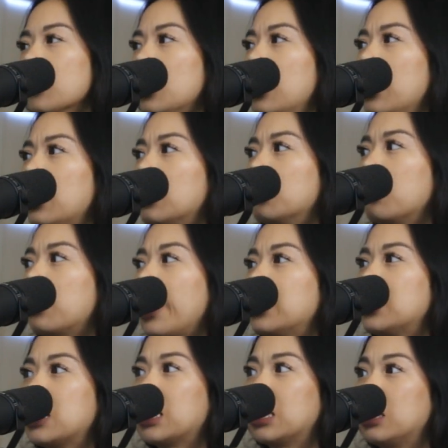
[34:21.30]
I
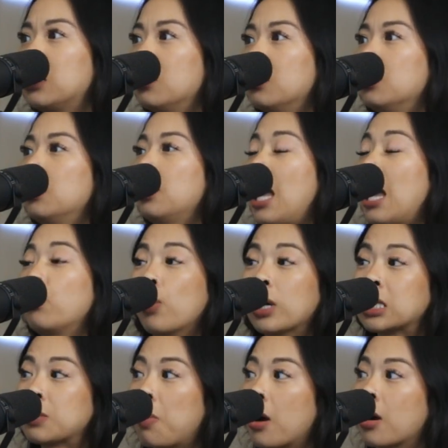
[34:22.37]
did and
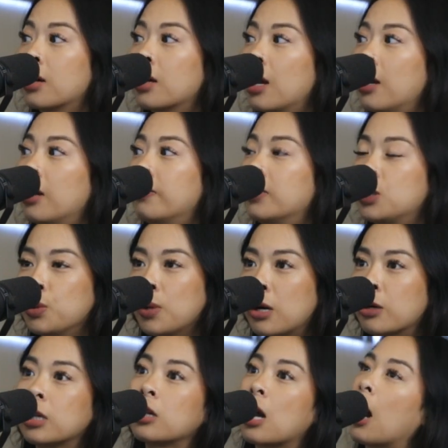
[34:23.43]
was part of a
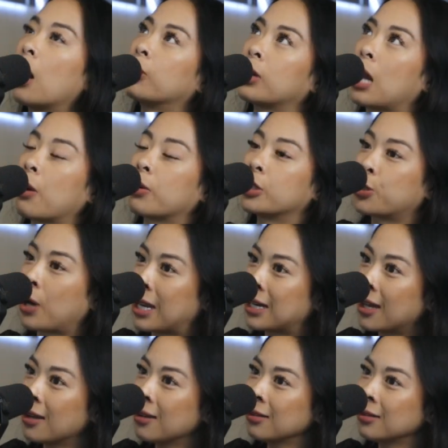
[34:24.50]
200-hour
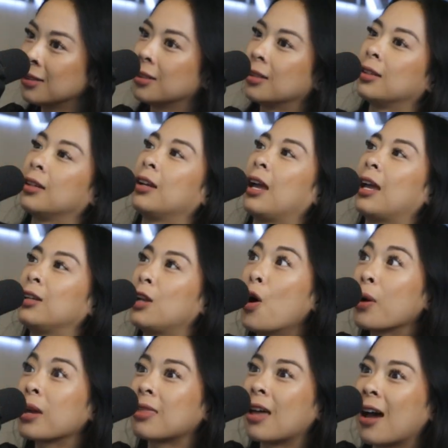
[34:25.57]
training.
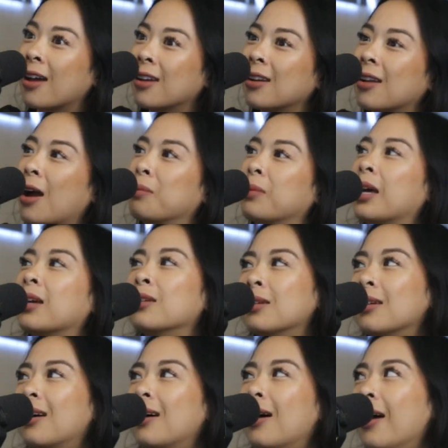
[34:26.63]
Knowing that, I'm like,
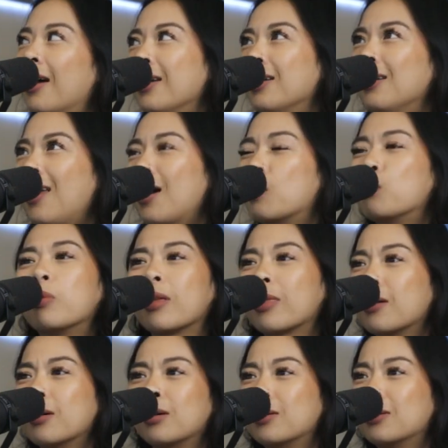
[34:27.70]
I could help with
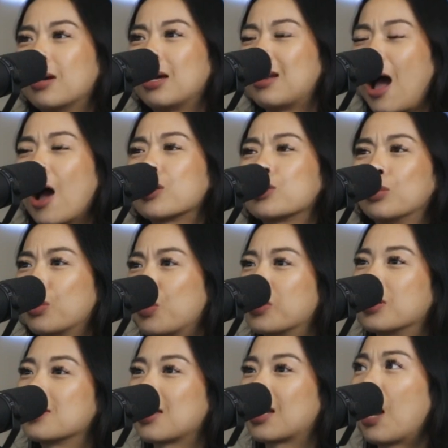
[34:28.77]
an actual
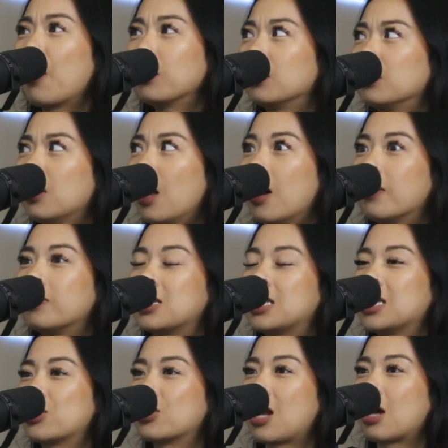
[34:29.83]
course. Like I would love to
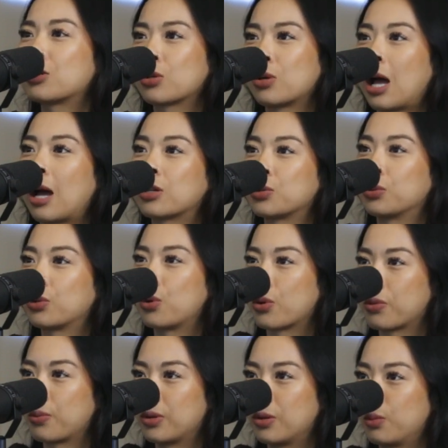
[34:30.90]
teach an actual
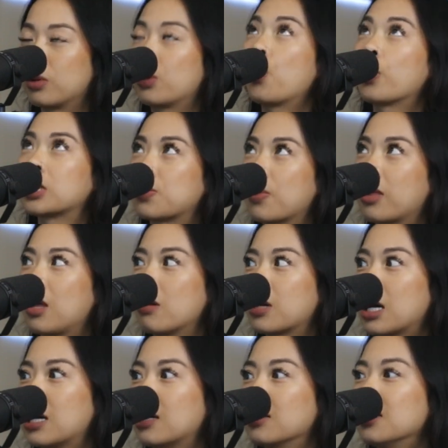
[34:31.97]
course with
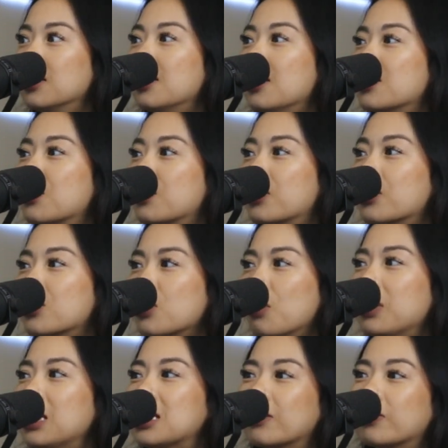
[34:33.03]
yoga. So there's so
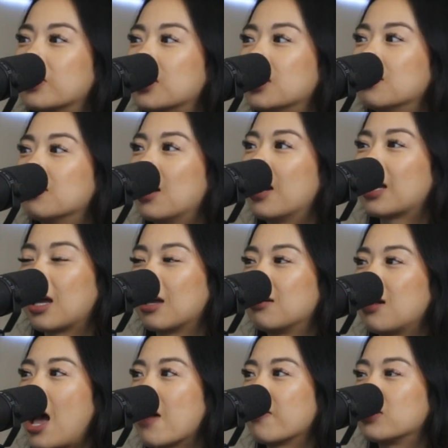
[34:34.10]
many different,
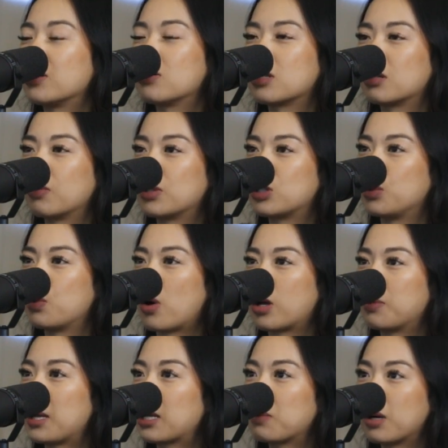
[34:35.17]
again, avenues in which you want
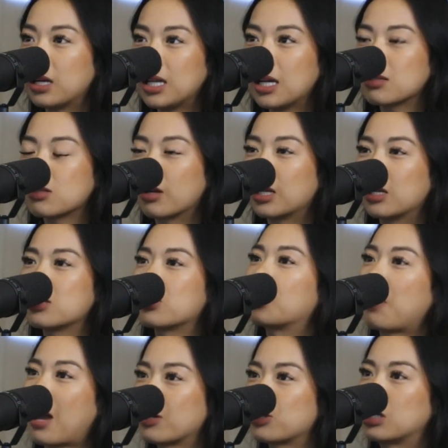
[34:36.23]
to make money as long as
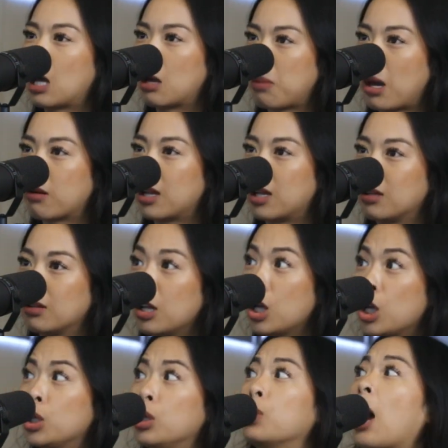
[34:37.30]
you're passionate about it.
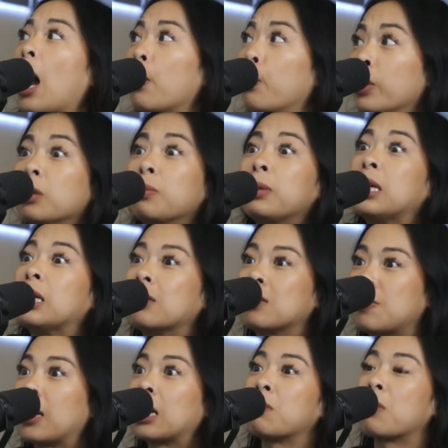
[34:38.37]
I will be
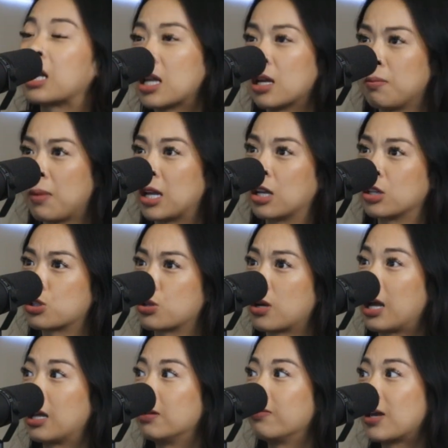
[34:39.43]
spending money and making sure
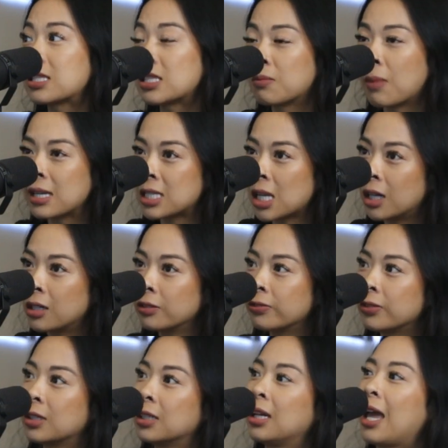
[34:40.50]
I invest in myself.
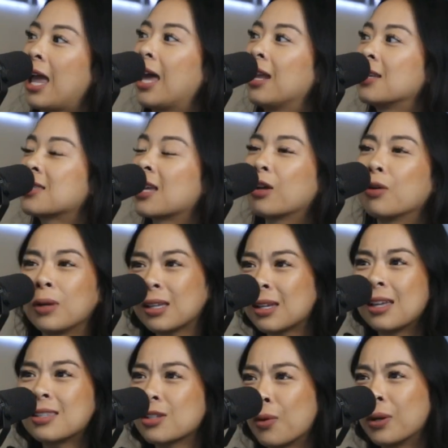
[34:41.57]
And it's like going
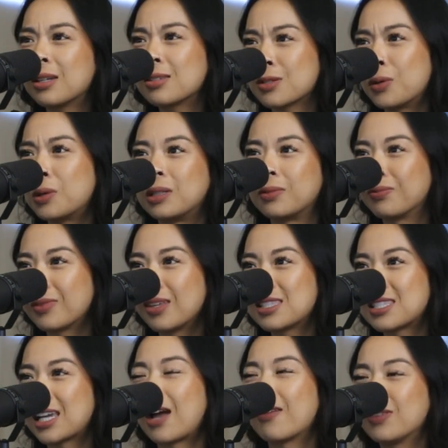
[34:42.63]
to school.
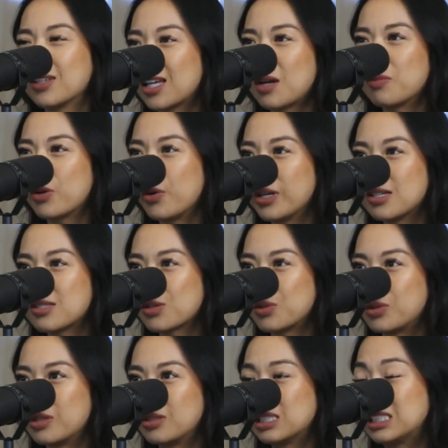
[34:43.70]
It's like, I feel like I'm going to
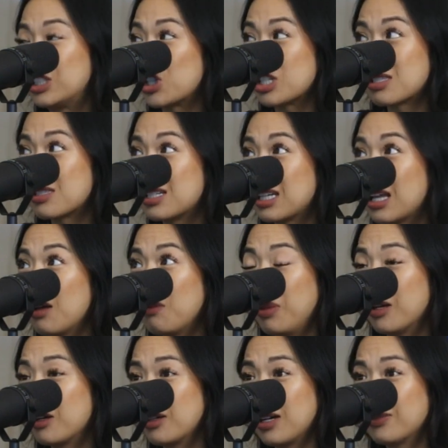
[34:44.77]
school just to get
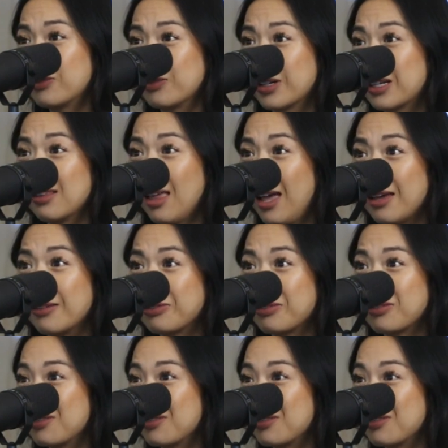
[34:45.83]
better at freaking life.